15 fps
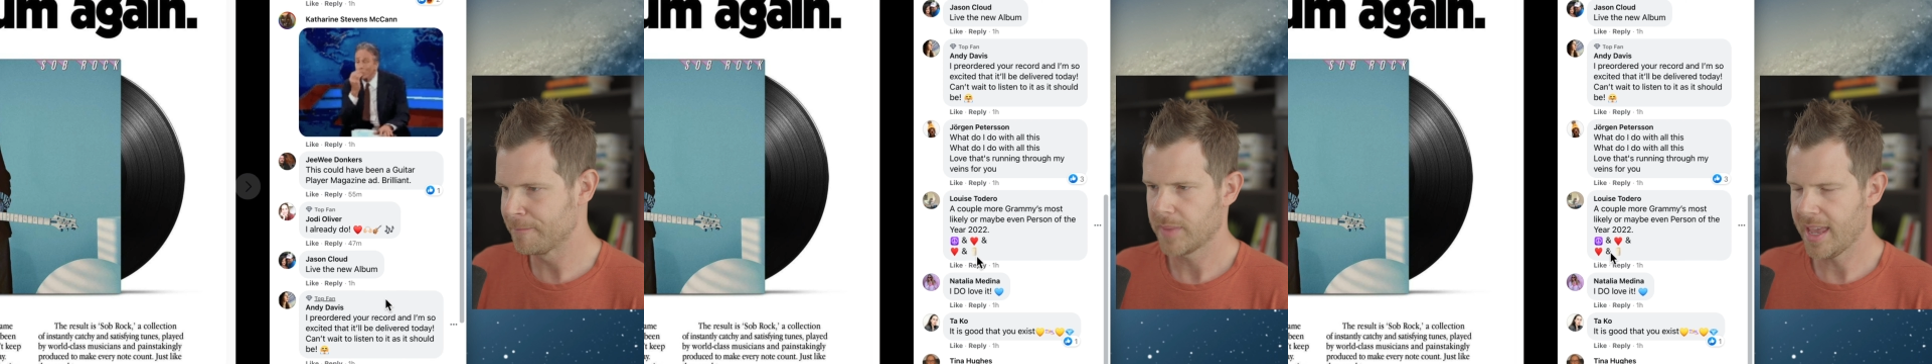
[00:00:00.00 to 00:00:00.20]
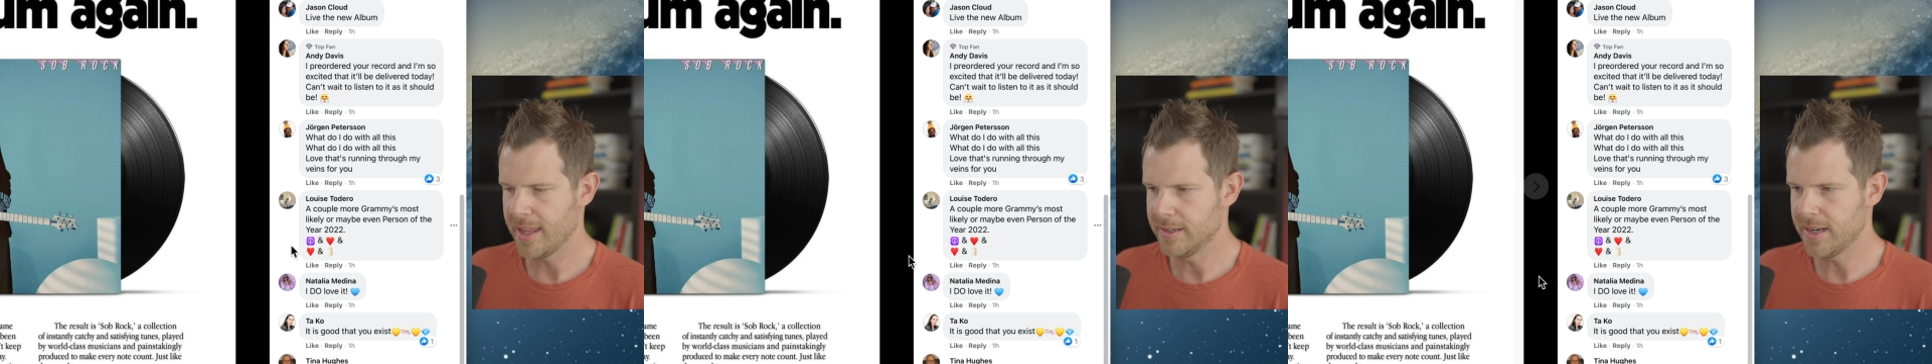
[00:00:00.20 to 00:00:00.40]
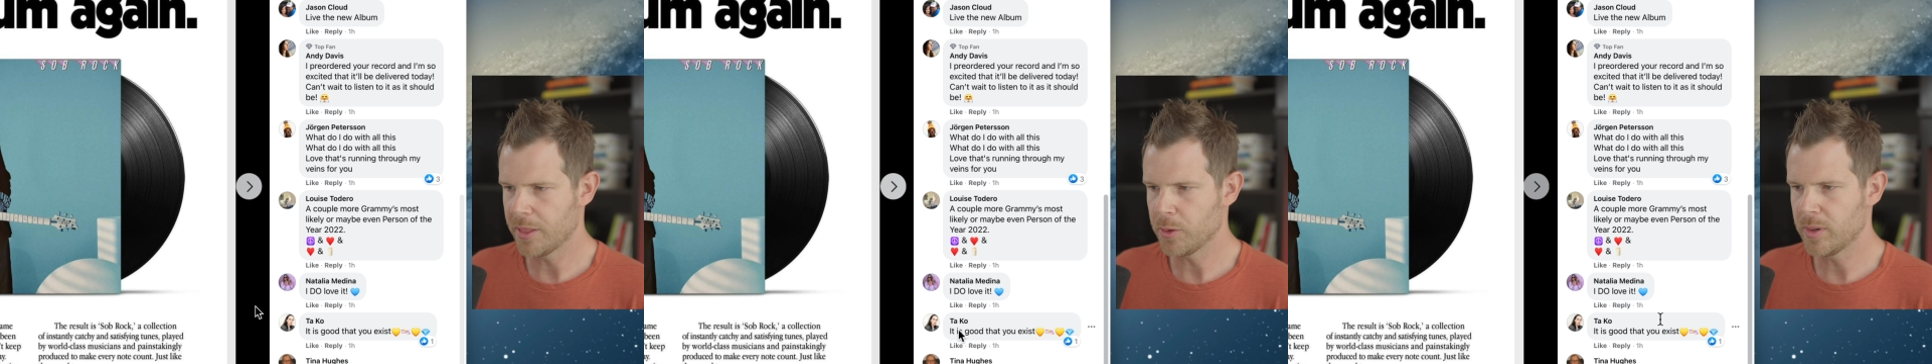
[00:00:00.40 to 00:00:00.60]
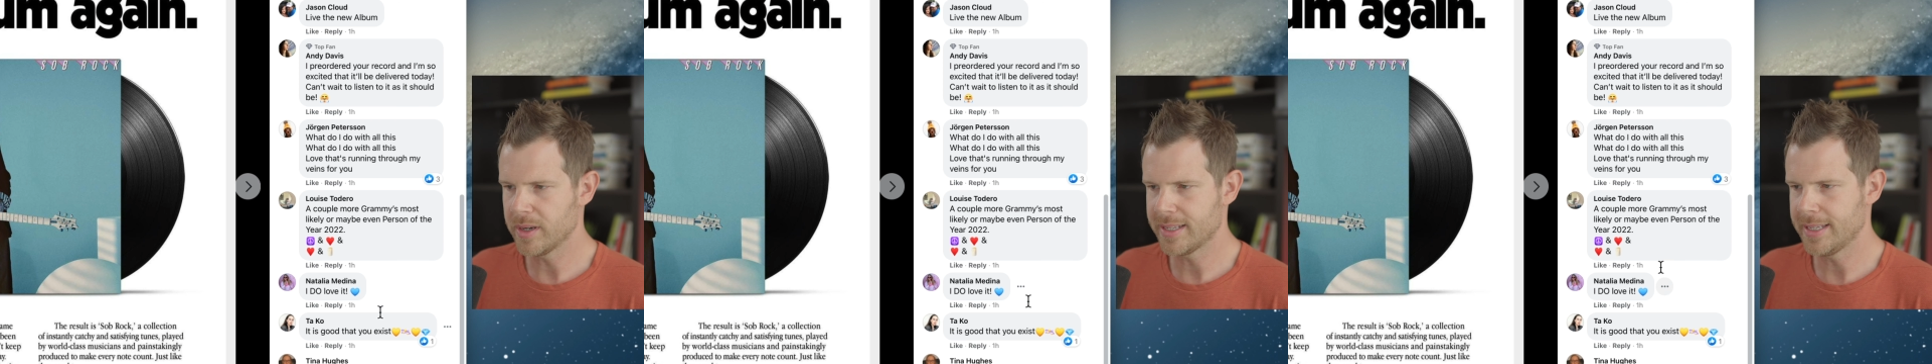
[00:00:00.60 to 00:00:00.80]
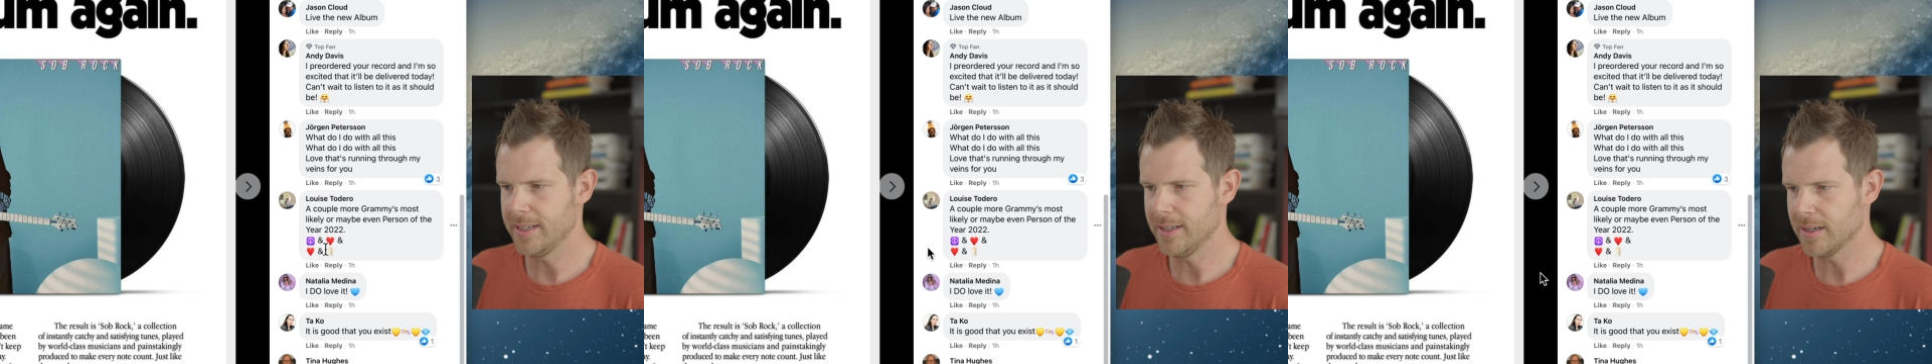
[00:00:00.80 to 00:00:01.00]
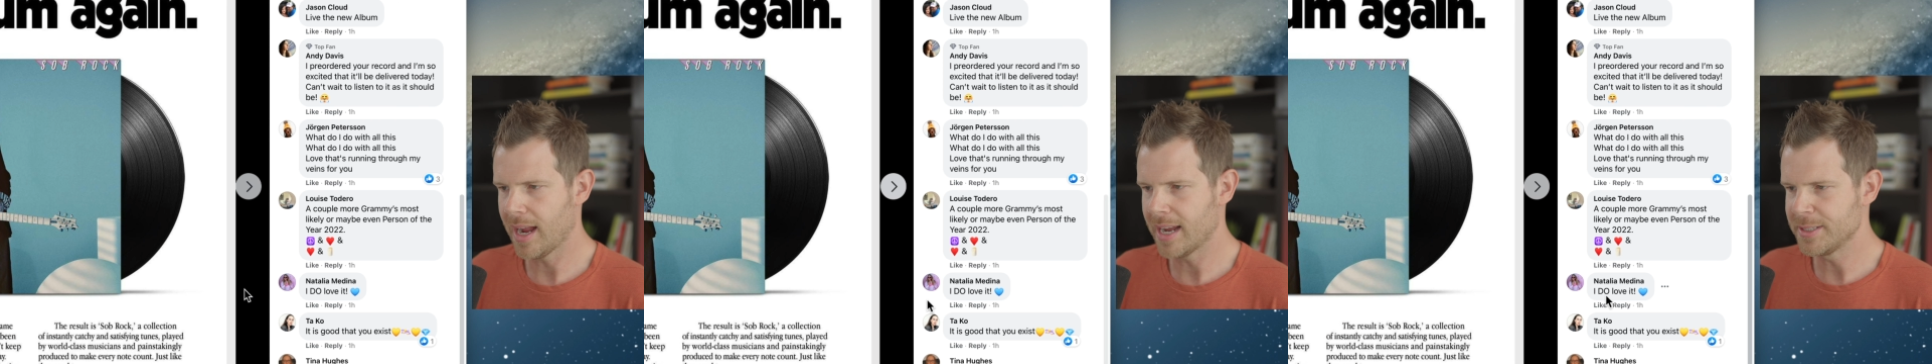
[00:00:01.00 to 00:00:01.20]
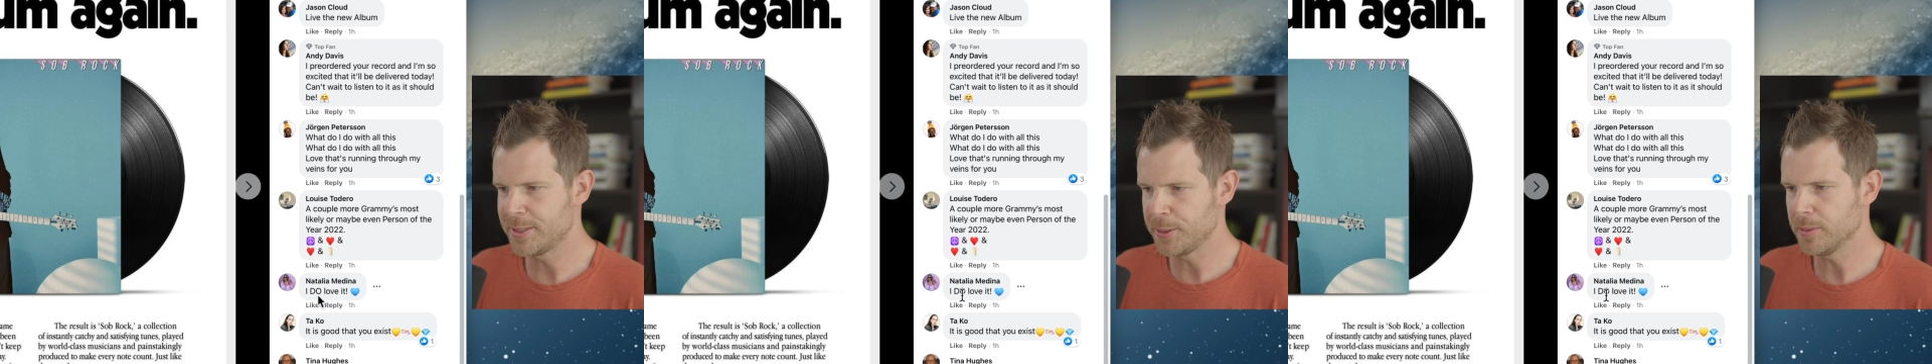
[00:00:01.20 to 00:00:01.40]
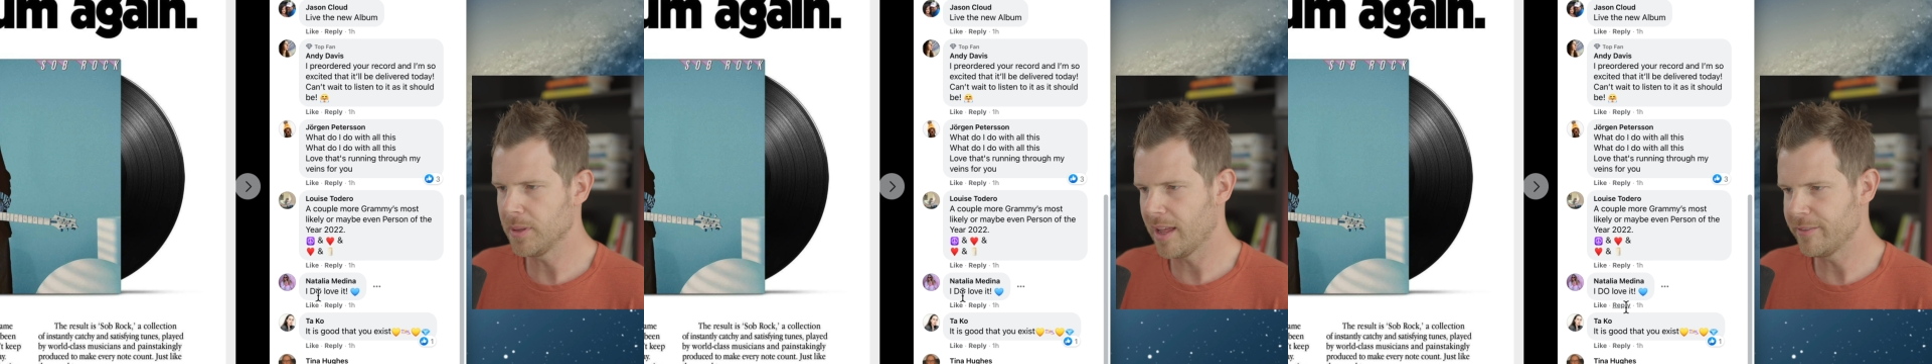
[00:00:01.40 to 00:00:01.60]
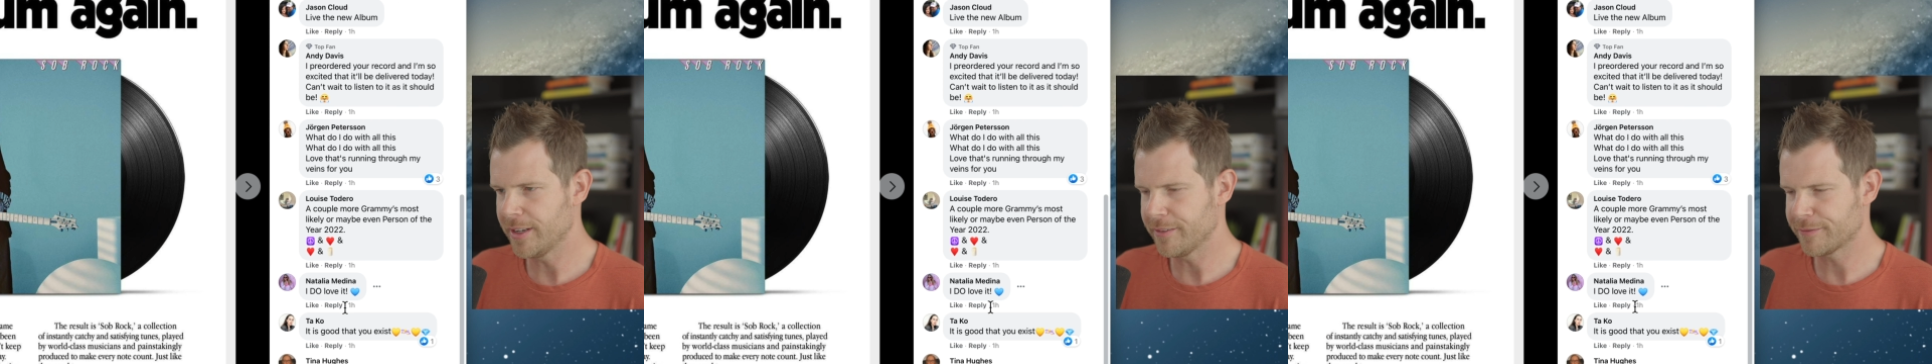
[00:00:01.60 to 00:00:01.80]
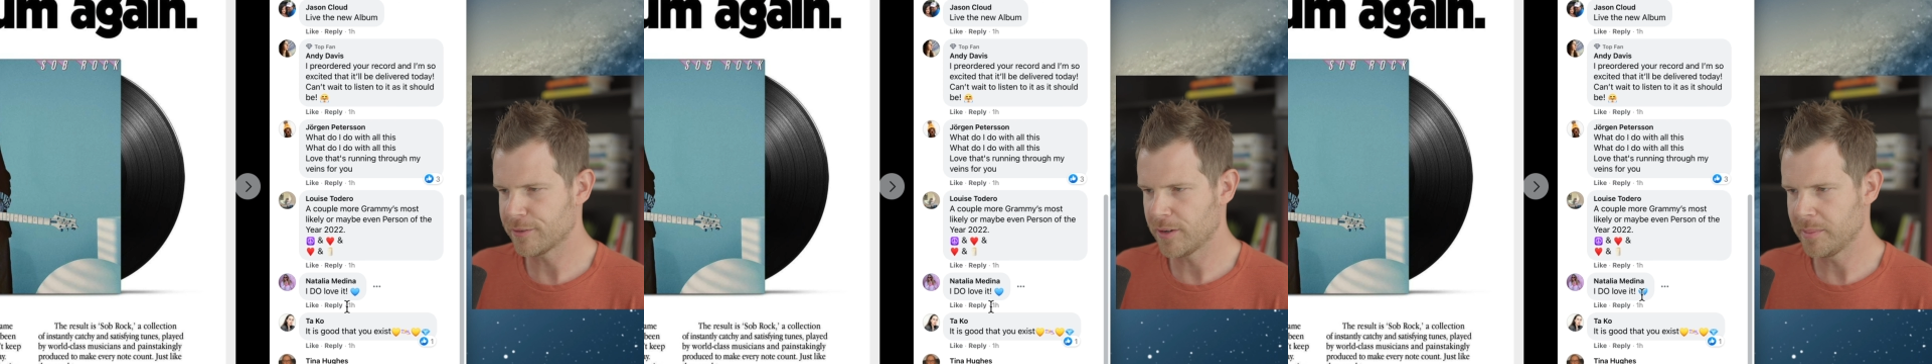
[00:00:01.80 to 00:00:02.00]
And another one here, I do love
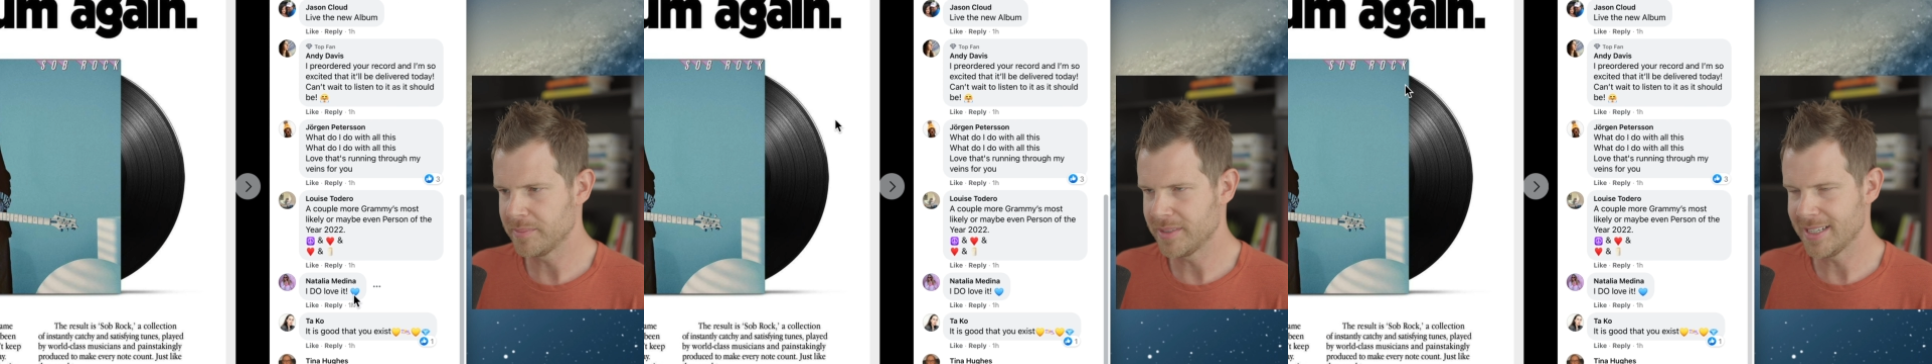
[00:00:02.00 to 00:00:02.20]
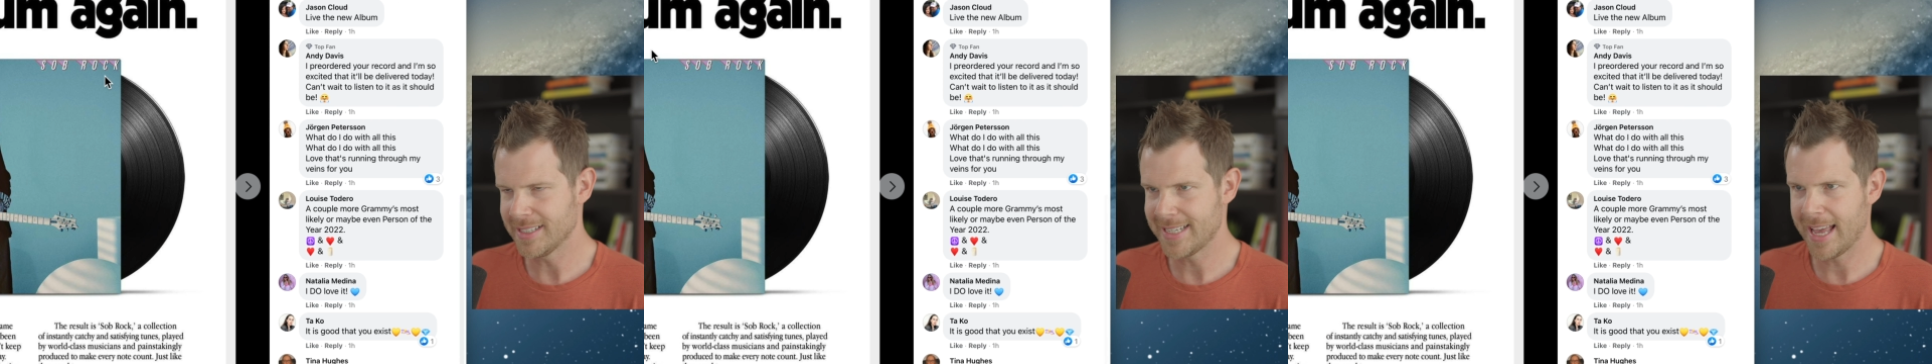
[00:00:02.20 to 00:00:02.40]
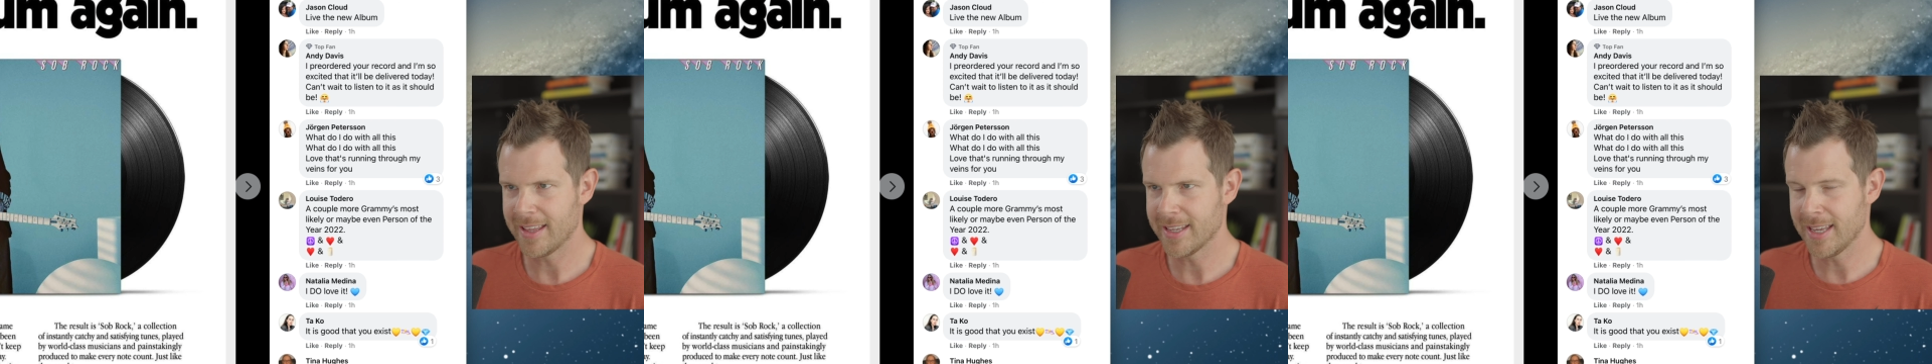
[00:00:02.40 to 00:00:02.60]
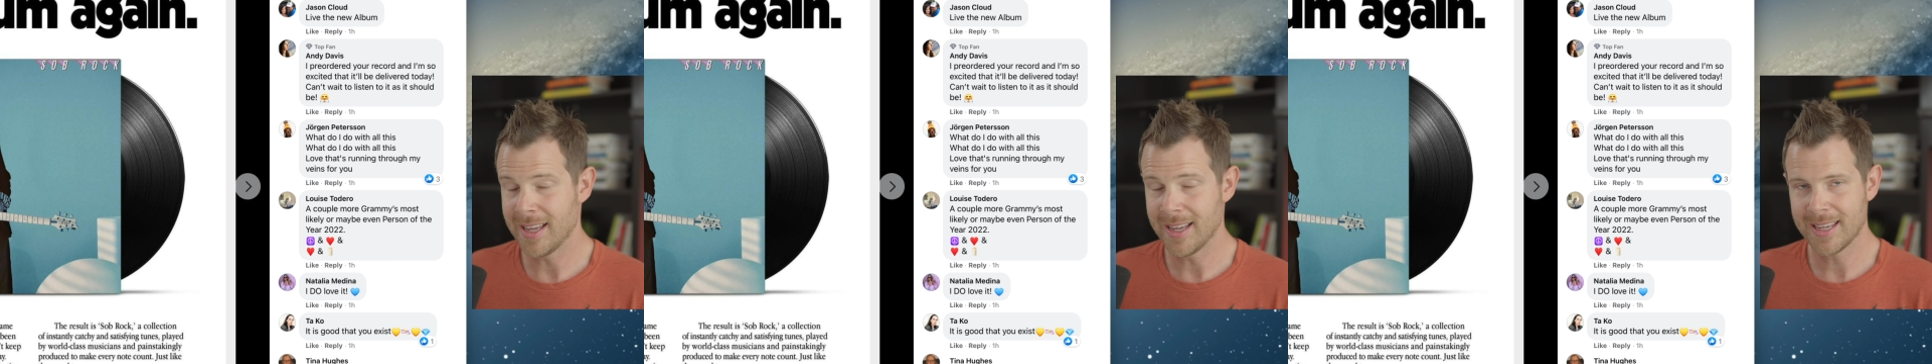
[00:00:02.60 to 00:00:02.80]
it from Natalia,